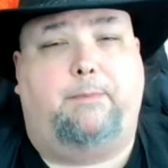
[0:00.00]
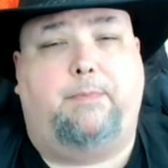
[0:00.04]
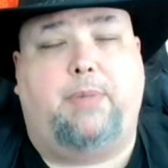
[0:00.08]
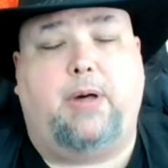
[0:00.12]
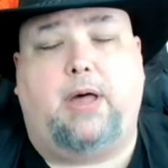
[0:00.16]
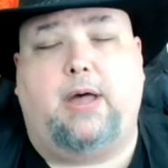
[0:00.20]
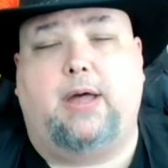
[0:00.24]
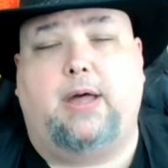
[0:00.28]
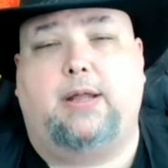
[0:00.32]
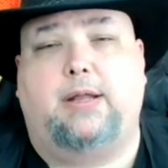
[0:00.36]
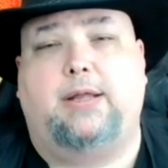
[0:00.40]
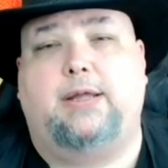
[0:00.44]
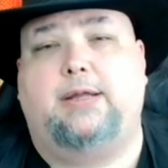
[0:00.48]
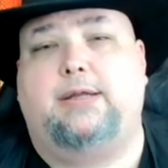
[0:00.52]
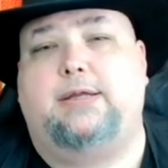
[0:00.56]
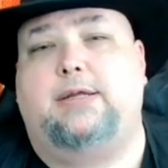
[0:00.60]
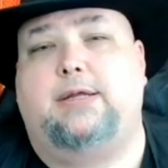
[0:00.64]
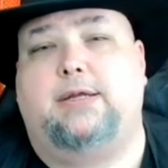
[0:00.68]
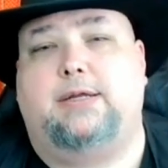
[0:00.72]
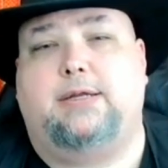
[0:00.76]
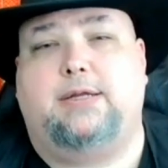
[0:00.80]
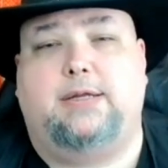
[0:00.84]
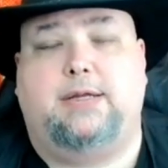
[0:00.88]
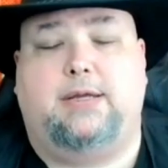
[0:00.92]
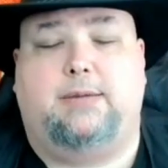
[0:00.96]
But it
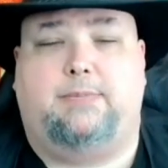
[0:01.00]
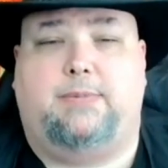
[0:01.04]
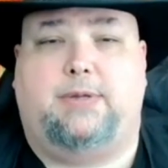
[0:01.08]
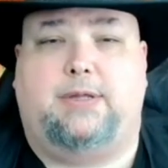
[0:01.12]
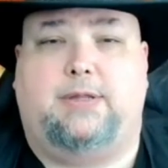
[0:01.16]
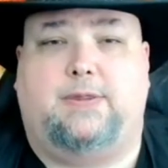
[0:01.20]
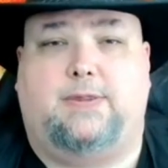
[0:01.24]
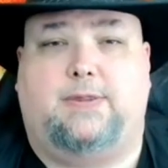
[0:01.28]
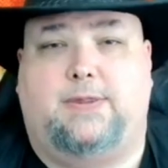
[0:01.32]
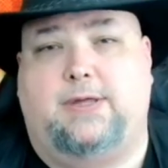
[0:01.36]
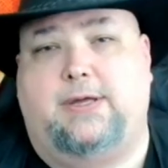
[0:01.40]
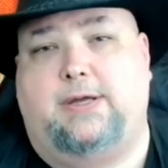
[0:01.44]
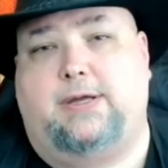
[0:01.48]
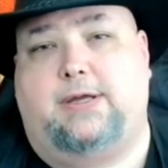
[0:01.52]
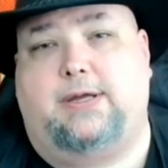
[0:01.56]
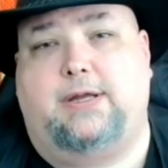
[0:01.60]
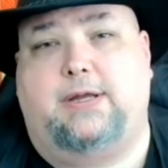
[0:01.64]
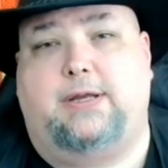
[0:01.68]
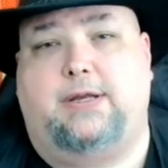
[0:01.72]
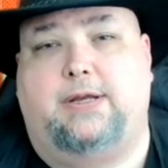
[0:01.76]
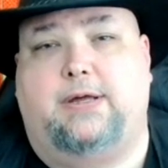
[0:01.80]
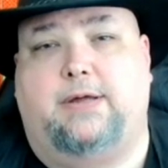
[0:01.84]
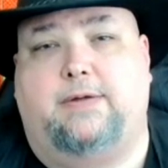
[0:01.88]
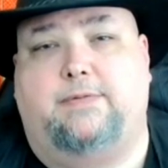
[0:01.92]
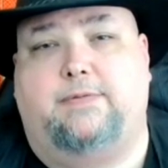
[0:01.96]
did get me
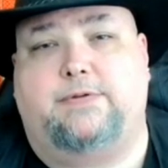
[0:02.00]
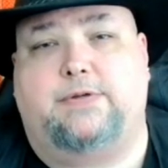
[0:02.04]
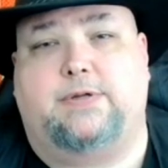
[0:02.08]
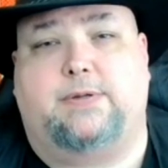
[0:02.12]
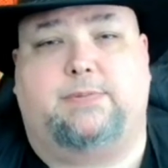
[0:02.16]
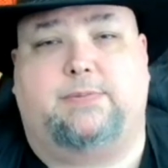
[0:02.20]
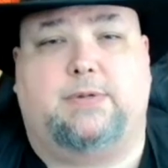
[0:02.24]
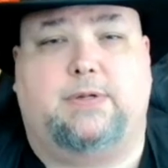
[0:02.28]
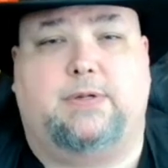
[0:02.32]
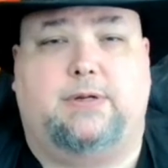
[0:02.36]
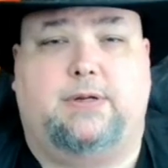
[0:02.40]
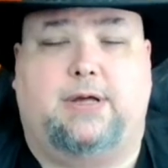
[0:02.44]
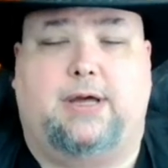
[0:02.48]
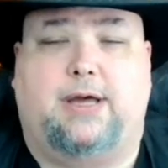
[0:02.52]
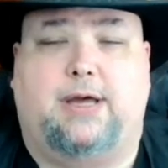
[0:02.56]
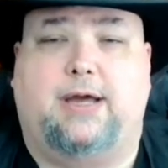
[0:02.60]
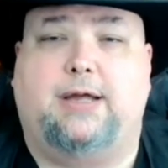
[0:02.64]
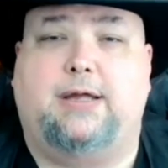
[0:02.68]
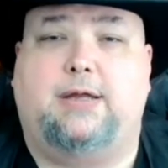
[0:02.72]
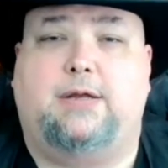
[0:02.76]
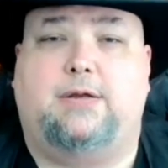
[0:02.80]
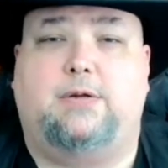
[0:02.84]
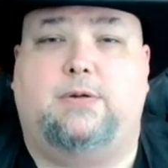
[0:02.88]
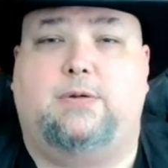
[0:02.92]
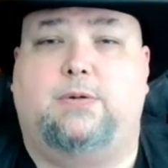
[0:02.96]
thinking of something
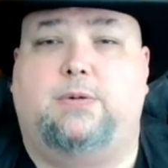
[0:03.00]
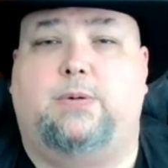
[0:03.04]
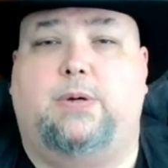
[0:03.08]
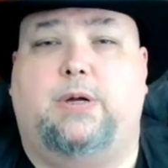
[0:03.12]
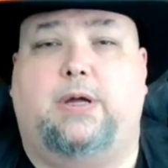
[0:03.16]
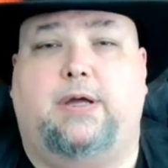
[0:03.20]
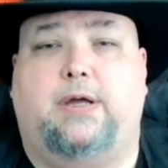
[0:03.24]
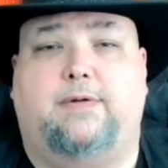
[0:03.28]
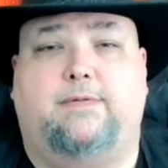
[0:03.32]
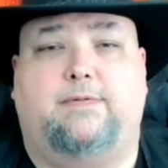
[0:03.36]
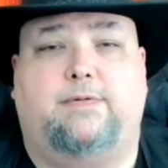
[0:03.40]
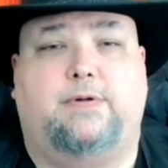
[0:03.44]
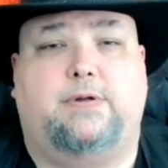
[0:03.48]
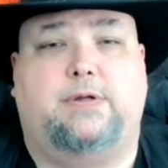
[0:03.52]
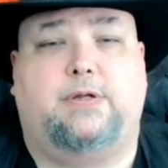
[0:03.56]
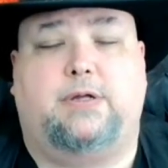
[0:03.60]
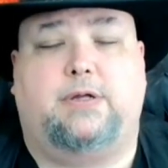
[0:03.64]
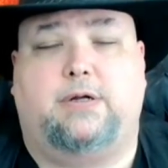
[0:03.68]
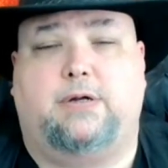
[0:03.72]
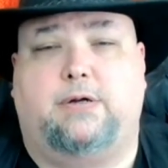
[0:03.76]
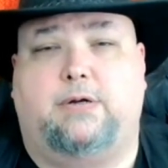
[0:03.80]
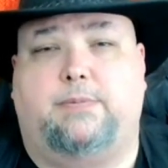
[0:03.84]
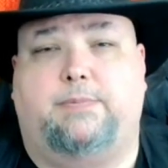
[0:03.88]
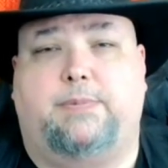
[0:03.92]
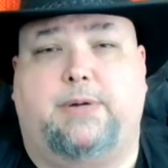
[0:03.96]
I do every
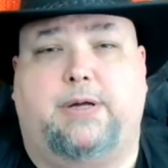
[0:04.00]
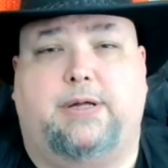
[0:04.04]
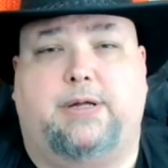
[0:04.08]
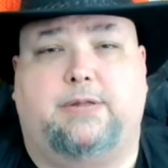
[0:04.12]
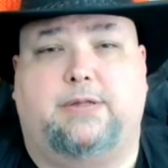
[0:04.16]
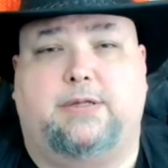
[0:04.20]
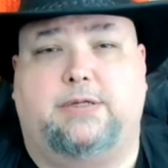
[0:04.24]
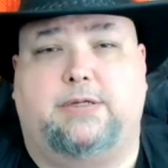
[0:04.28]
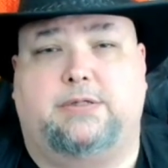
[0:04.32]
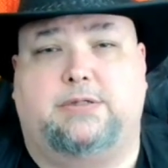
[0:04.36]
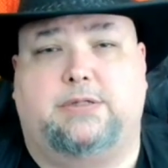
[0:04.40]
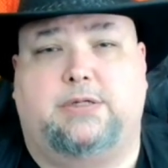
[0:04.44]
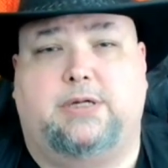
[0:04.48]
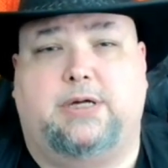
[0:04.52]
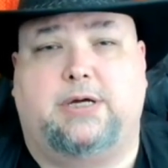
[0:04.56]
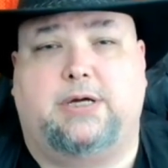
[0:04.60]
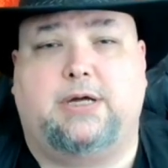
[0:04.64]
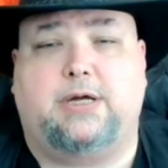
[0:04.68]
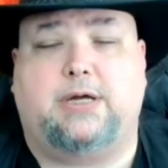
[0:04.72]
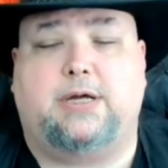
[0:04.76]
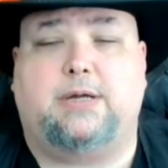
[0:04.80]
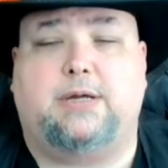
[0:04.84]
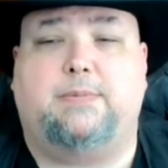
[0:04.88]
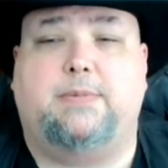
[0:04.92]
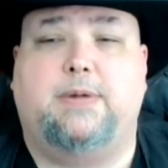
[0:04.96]
year about this
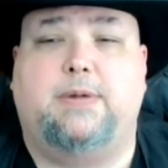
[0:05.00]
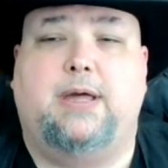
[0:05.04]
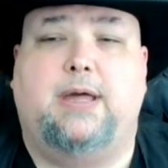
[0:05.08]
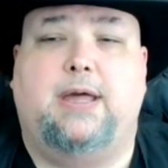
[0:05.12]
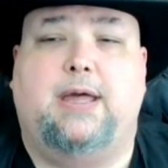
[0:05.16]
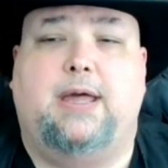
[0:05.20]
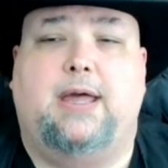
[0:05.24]
time